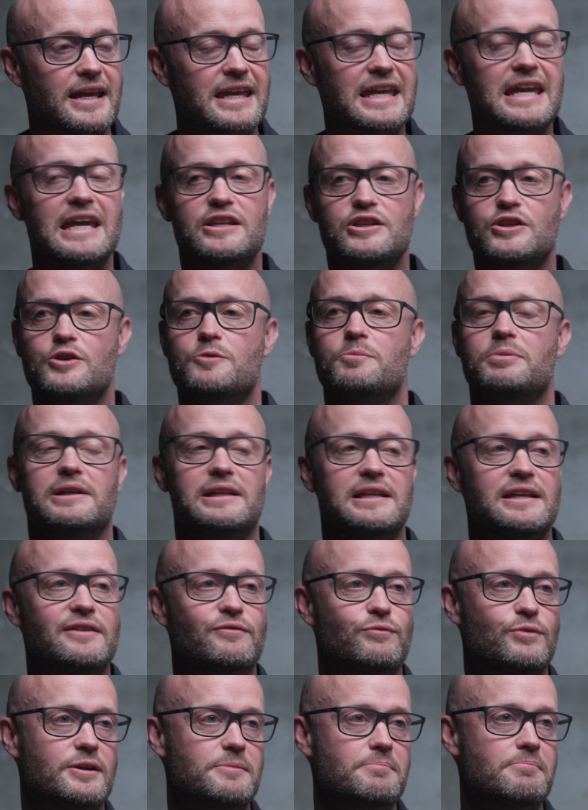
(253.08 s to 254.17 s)
can you
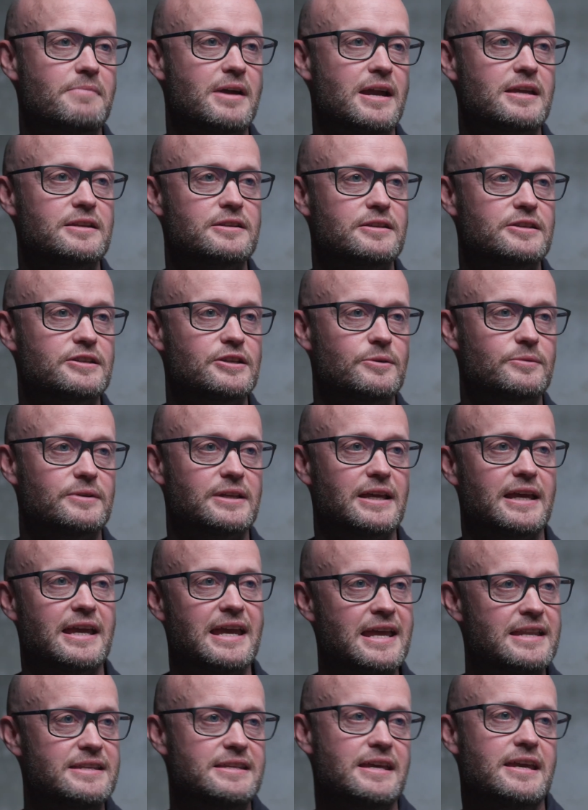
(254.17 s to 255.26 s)
believe we made a unit
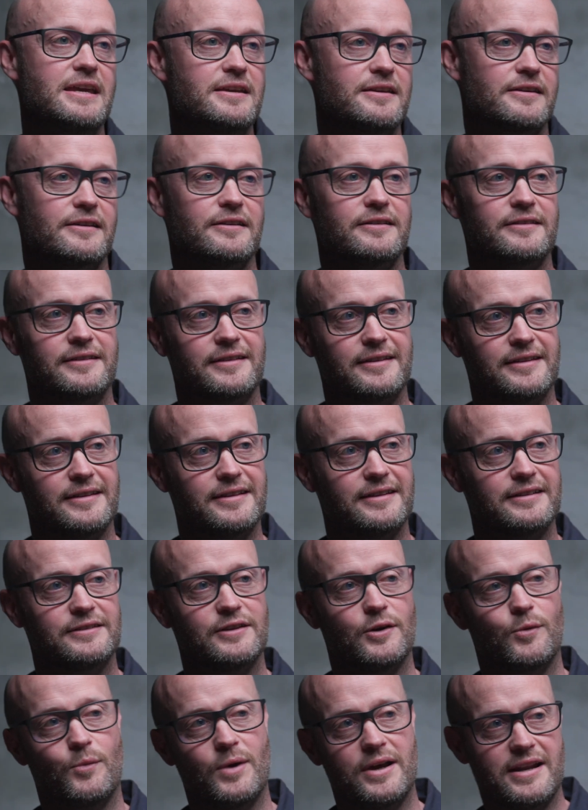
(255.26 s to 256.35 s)
in here
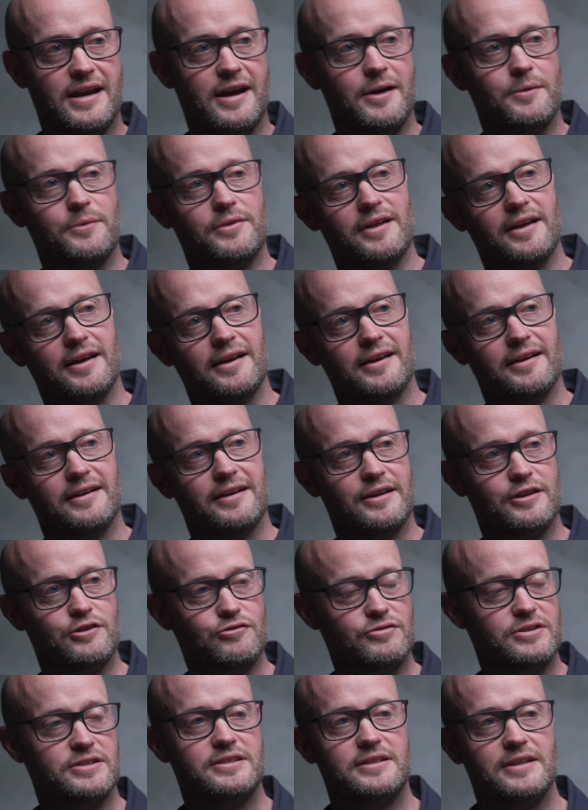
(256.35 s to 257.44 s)
that went out there and
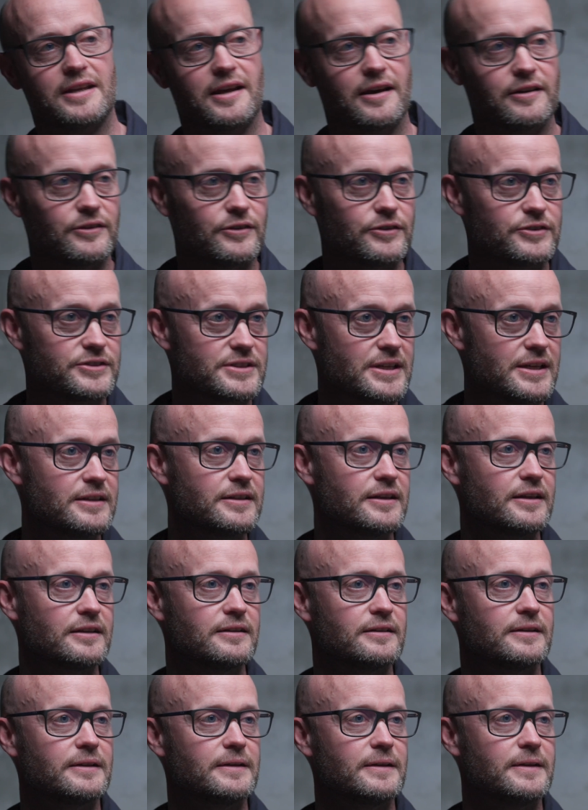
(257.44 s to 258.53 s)
Cristiano's in
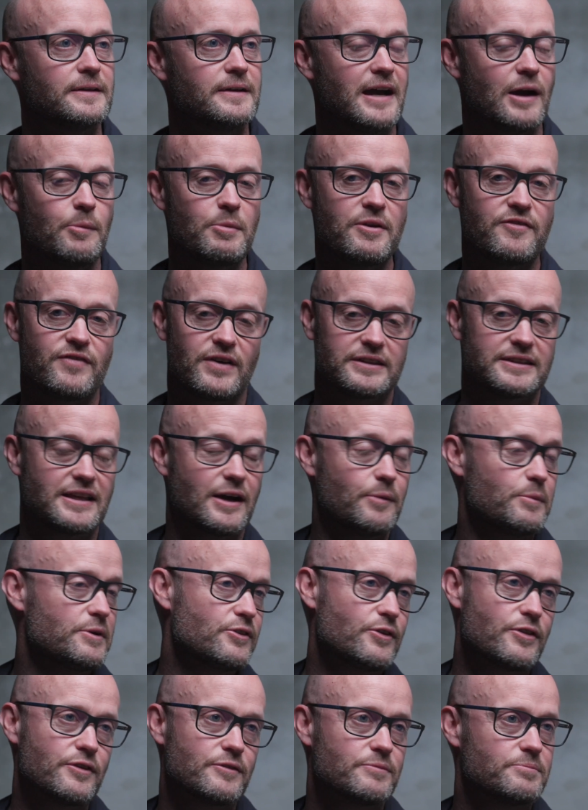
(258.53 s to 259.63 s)
it? And we've had that
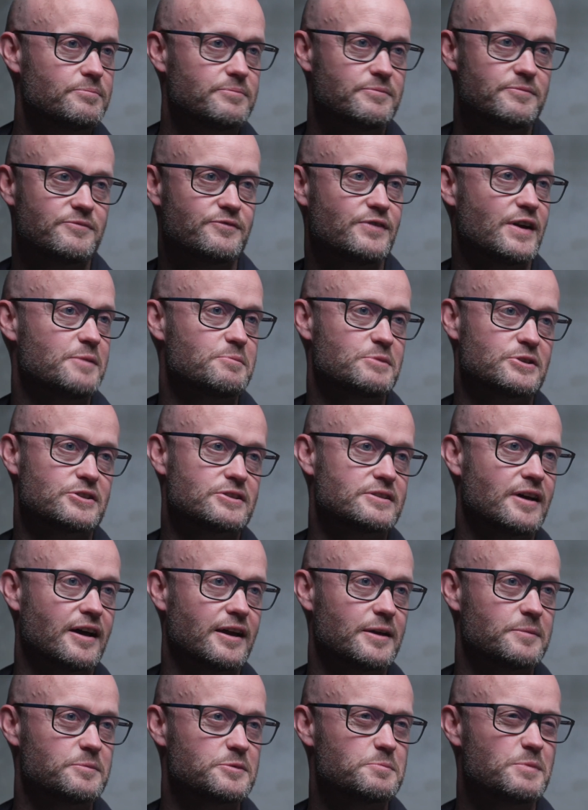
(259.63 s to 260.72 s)
with other famous
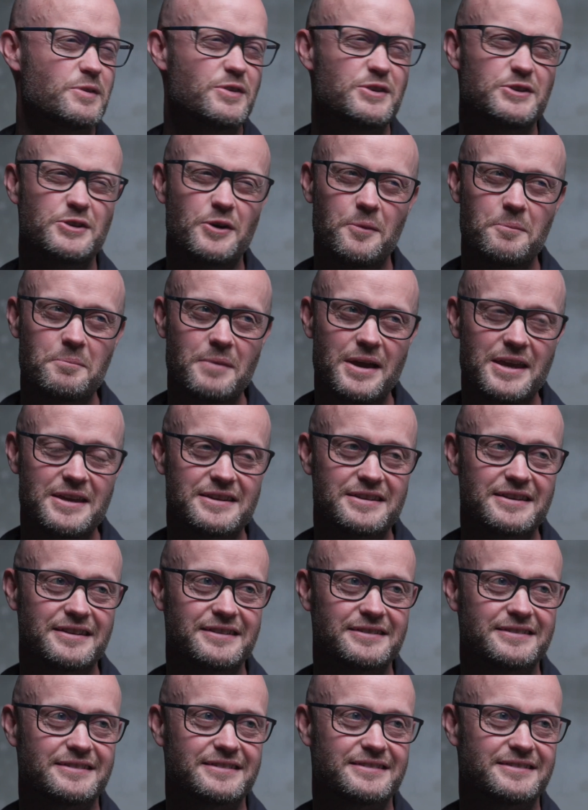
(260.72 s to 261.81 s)
types, but they don't make
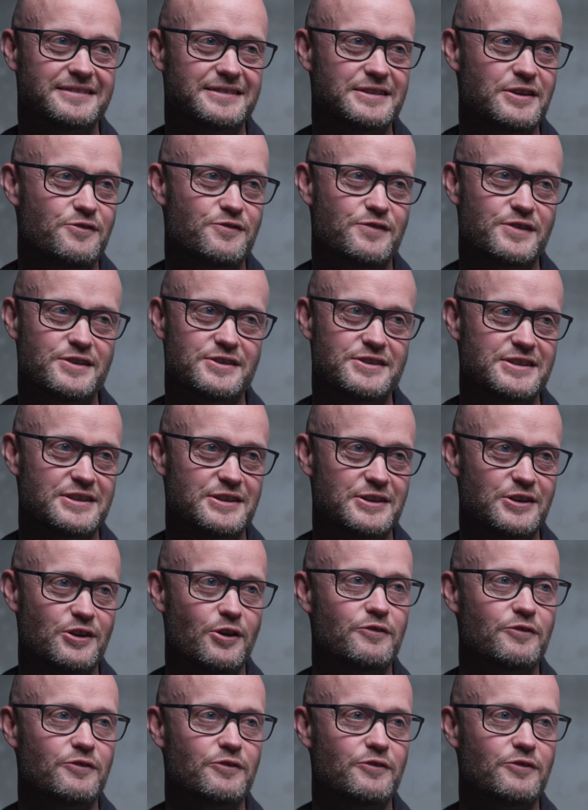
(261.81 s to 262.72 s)
a difference in and